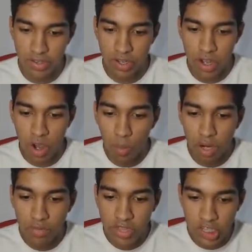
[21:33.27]
One of these
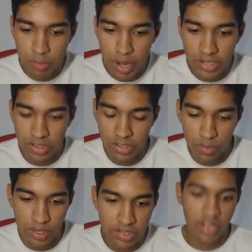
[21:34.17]
spaces, so in this
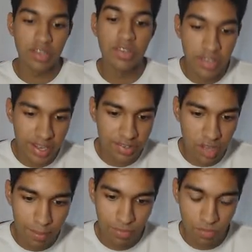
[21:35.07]
case desktop
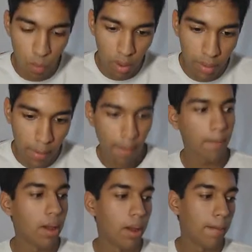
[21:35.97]
4,
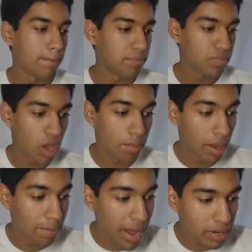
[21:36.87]
on my Mac
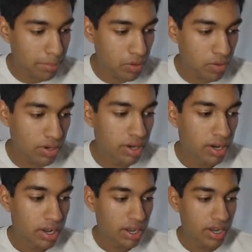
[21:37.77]
computer
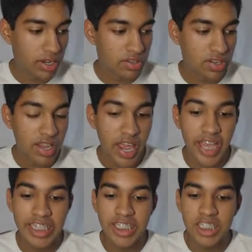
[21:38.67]
is
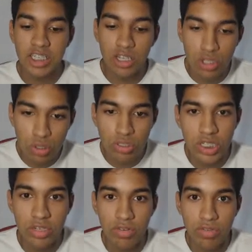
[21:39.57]
exclusive
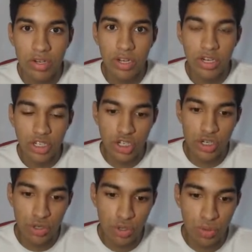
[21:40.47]

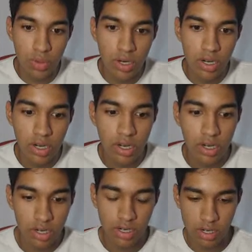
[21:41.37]
to
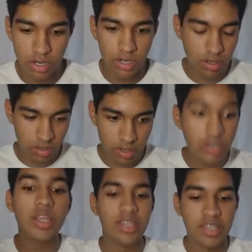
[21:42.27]

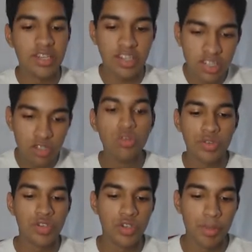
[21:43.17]
it's exclusive to
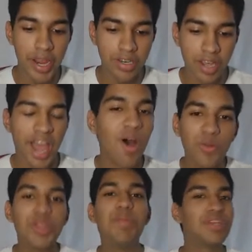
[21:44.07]
debate. I only put
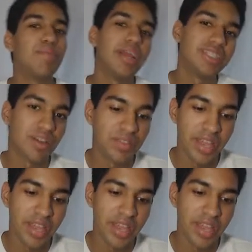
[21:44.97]
debate stuff there.